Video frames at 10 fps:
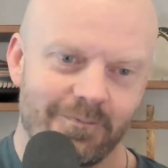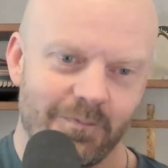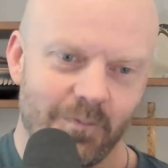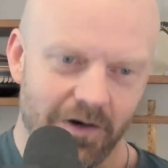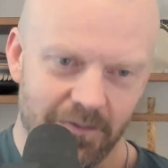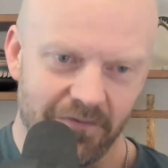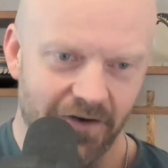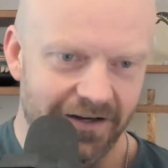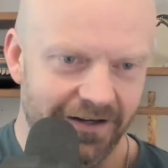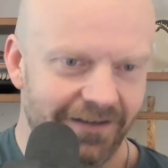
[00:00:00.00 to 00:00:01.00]
we're going to be
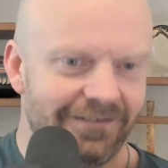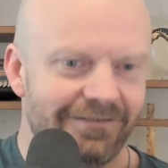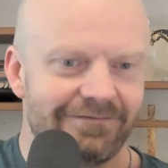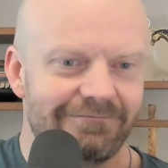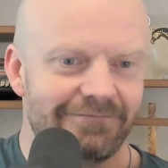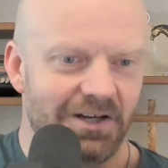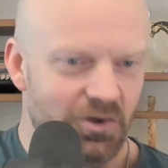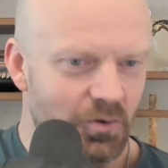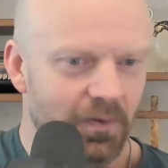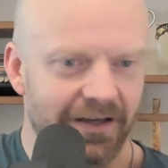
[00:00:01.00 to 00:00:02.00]
finding a
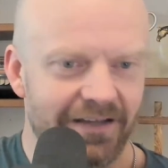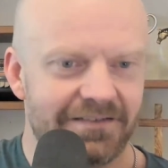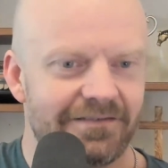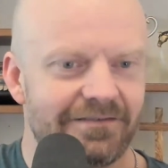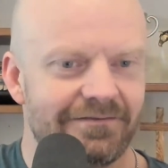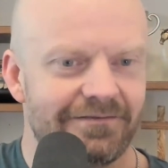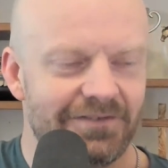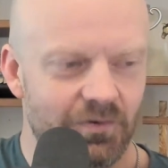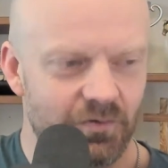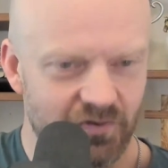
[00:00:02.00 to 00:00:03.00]
new place
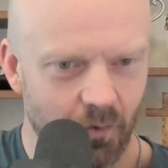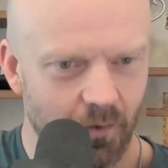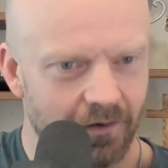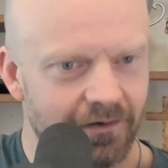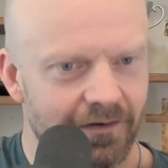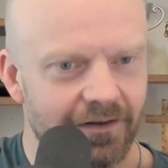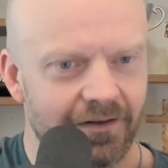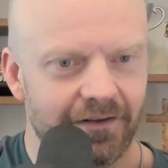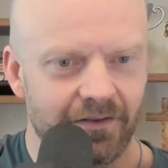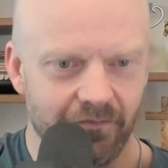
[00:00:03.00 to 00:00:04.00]
to store
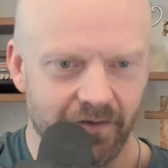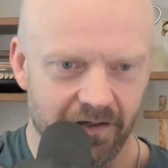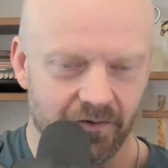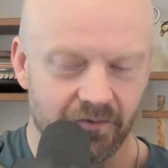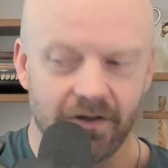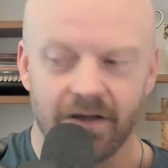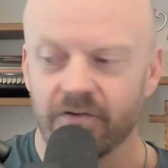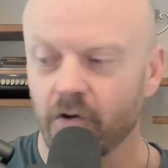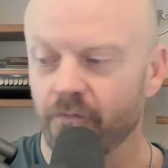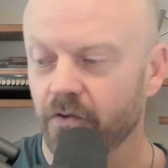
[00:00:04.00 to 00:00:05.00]
the videos.
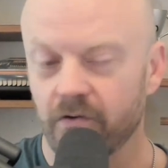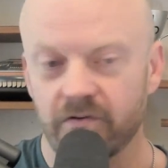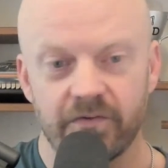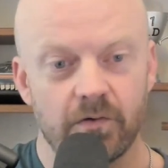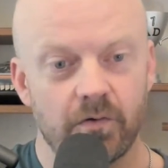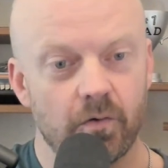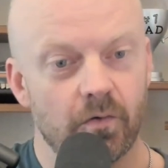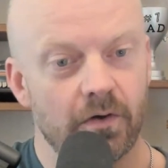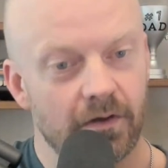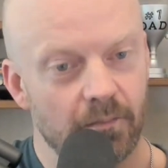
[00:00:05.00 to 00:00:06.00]
So for those of you who
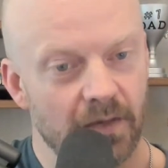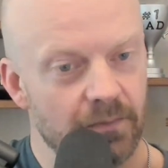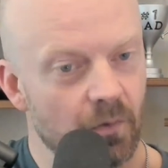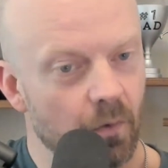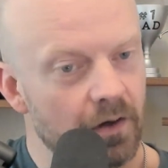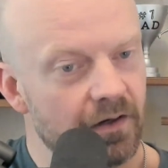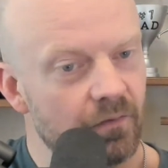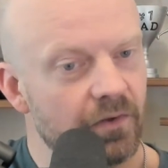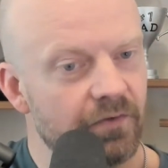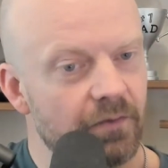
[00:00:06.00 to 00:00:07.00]
may be working
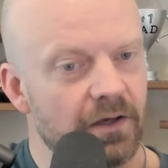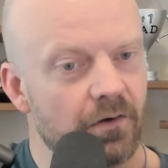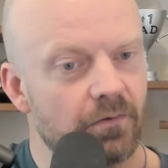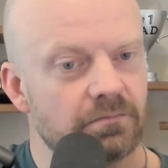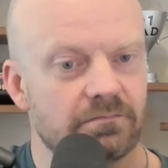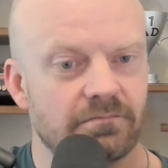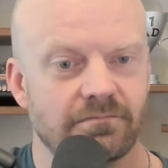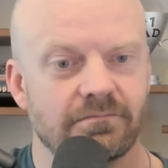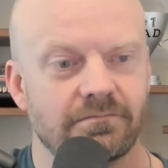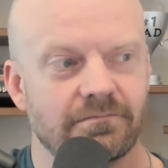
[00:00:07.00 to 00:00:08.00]
with Vimeo
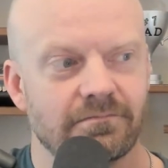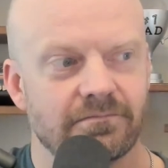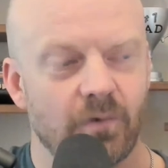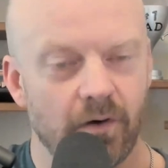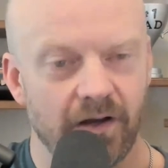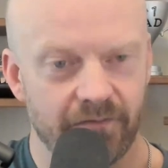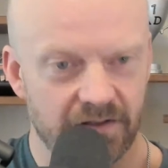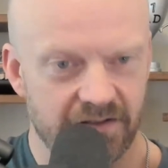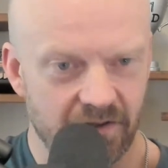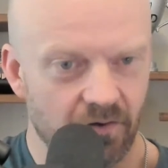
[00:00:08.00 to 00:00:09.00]
or have
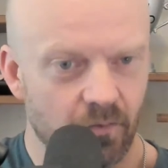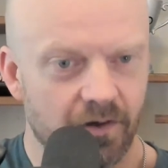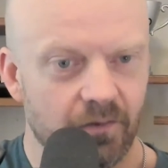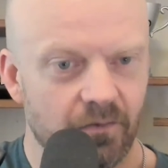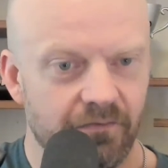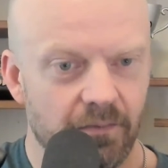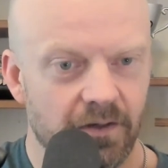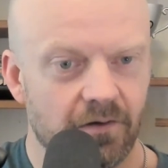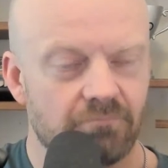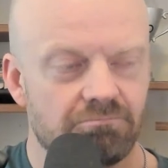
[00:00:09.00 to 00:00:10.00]
considered working with
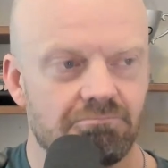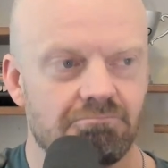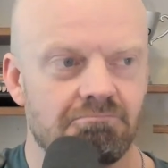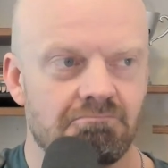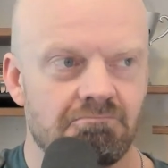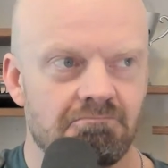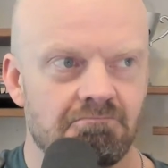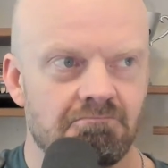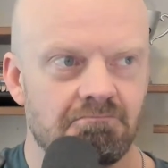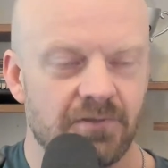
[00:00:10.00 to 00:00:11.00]
Vimeo,
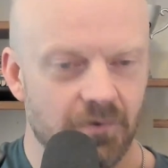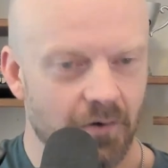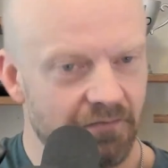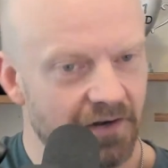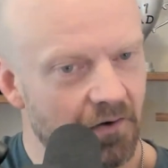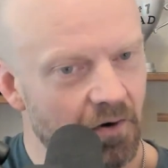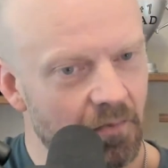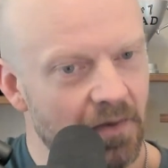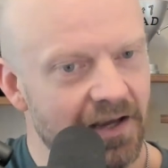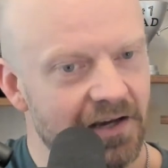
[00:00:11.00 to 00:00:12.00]
you have now heard
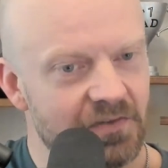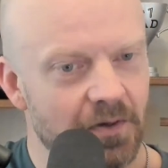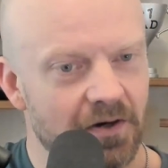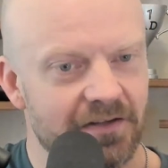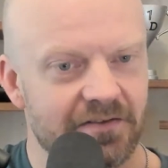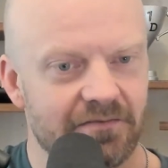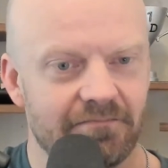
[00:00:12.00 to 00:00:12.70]
my experience.